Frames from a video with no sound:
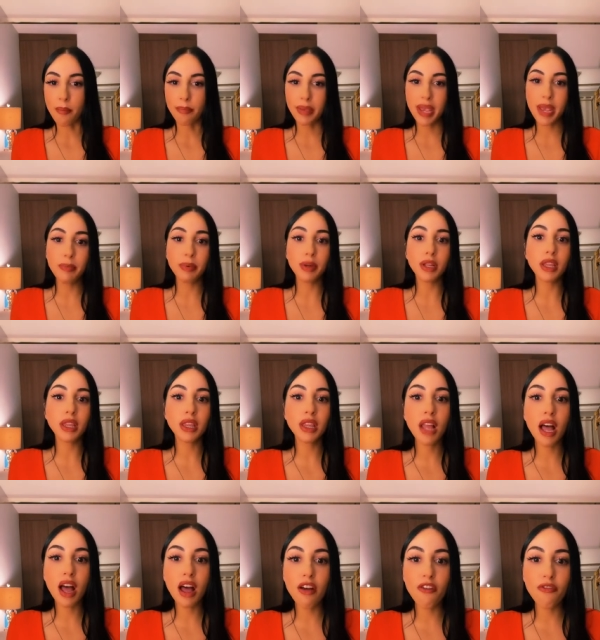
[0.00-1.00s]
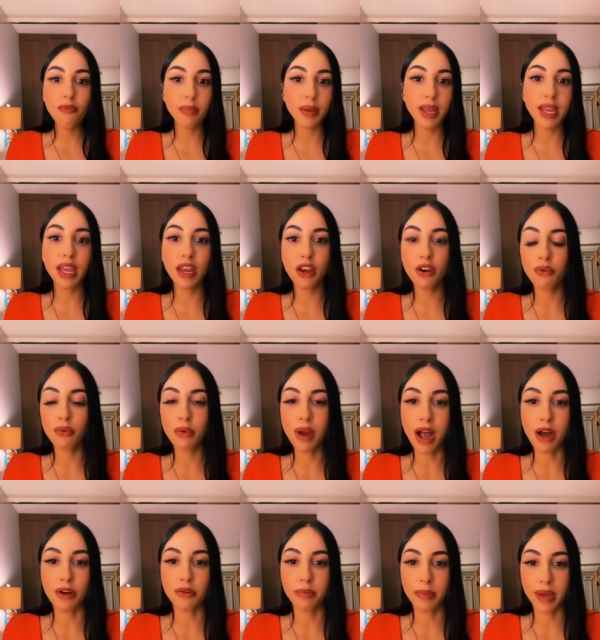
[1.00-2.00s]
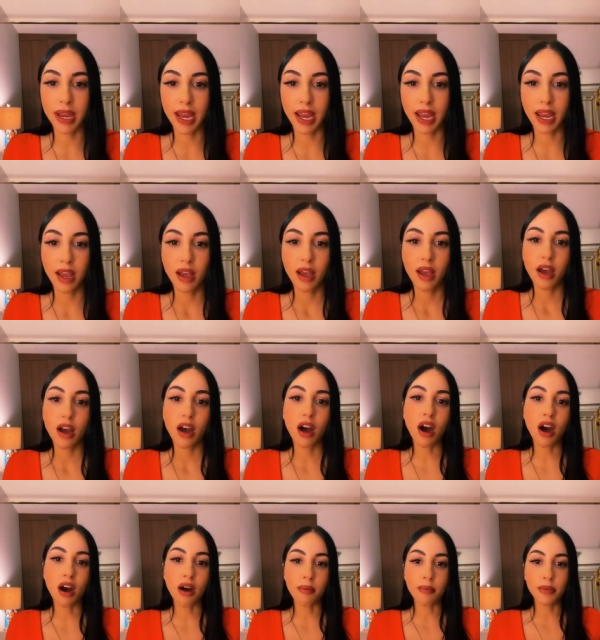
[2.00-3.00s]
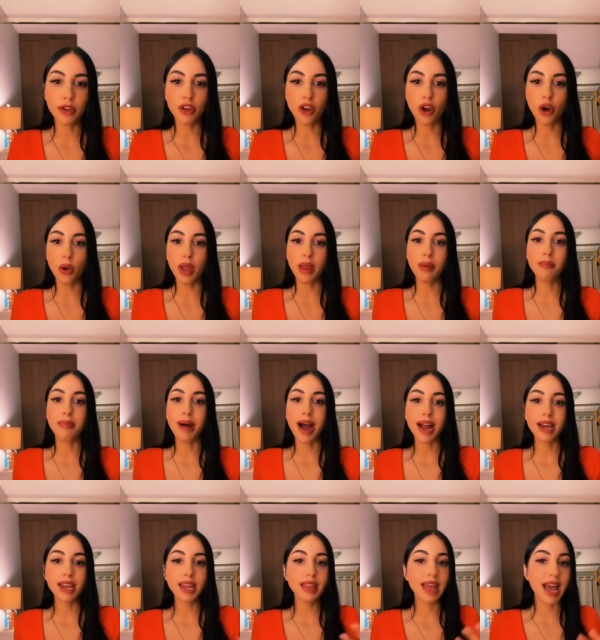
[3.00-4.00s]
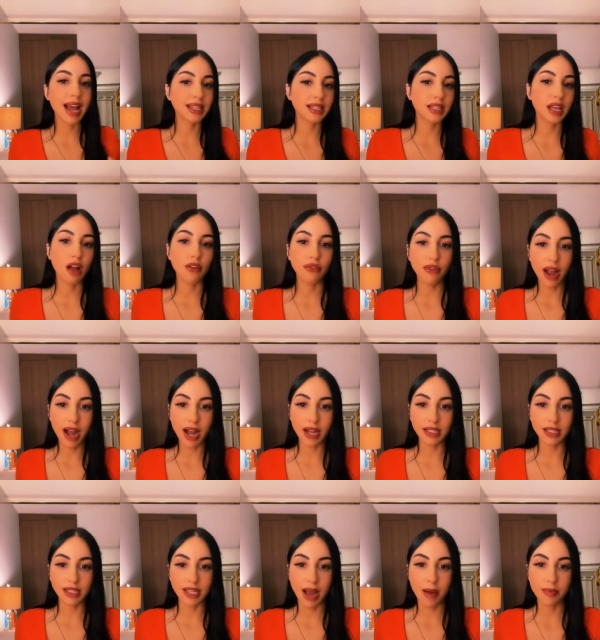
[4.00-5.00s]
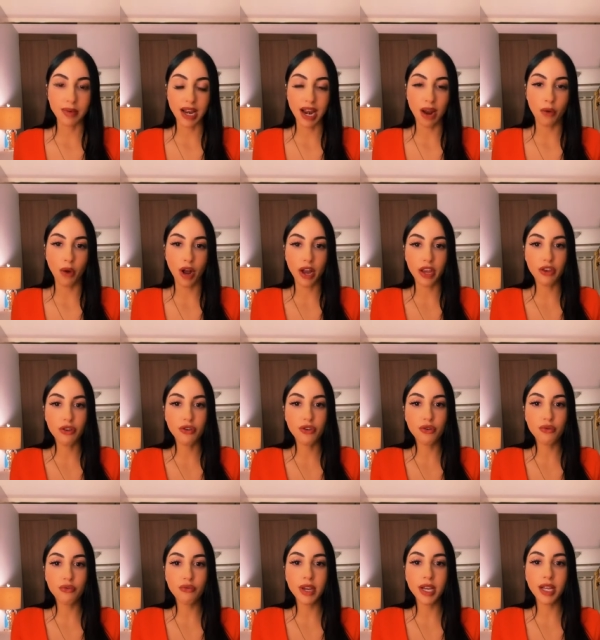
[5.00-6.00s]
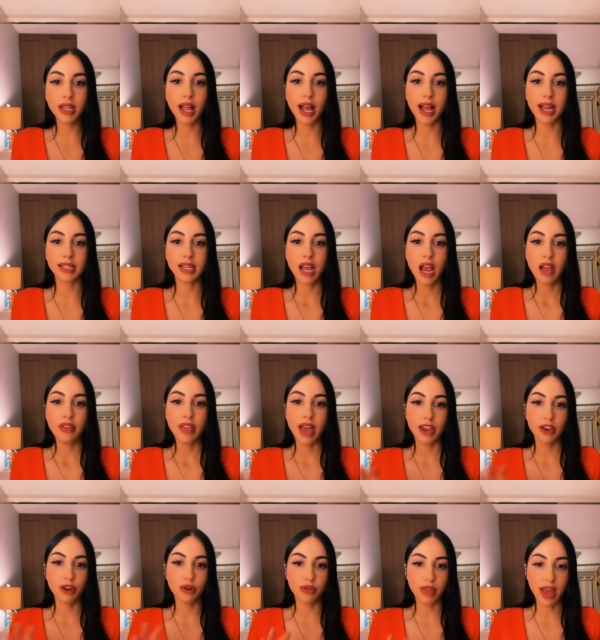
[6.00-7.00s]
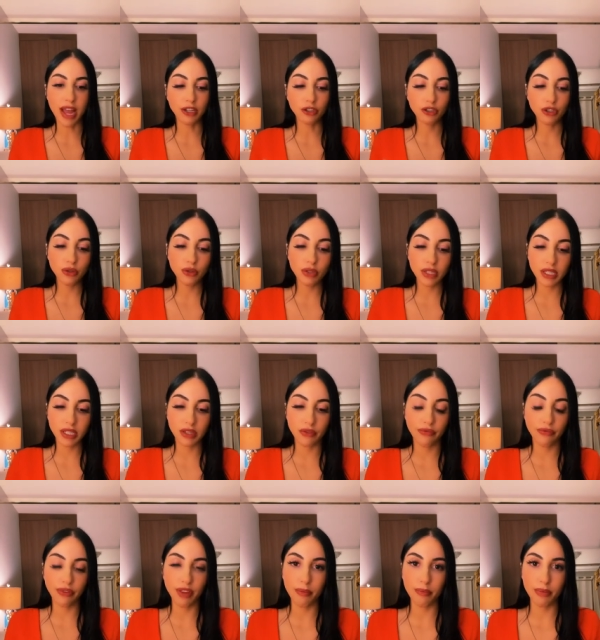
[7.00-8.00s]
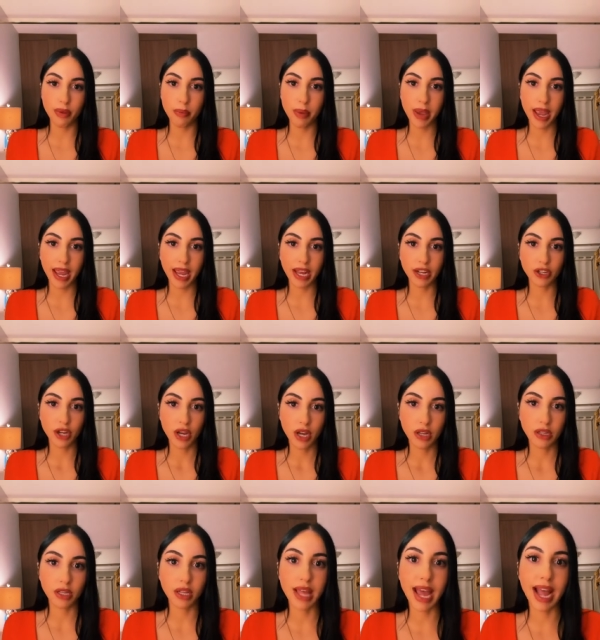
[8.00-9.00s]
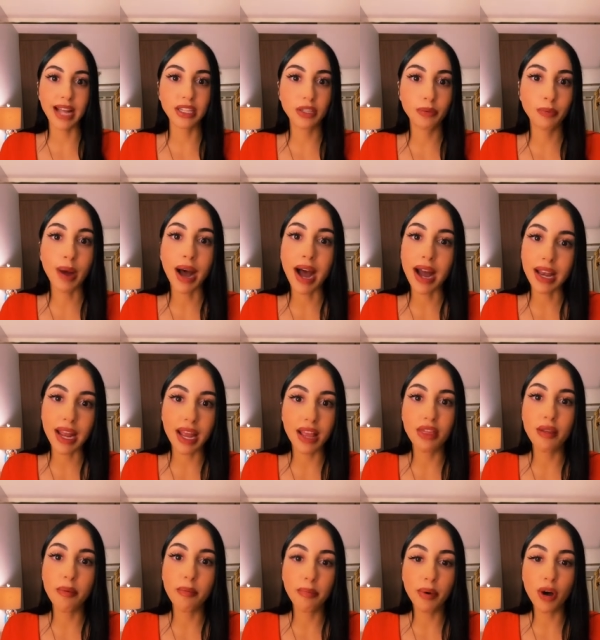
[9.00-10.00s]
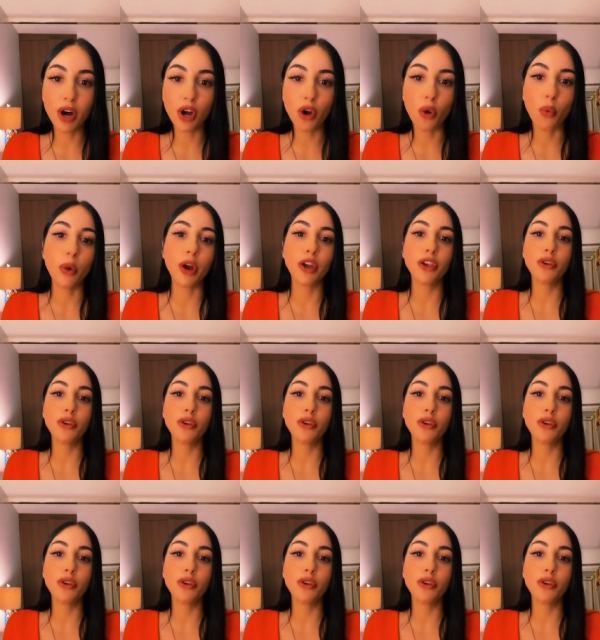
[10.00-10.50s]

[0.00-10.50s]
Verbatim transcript: People love being around me. You know, embody that self-concept. And I want you to realize that you're then choosing to flip the page to that spot in the book where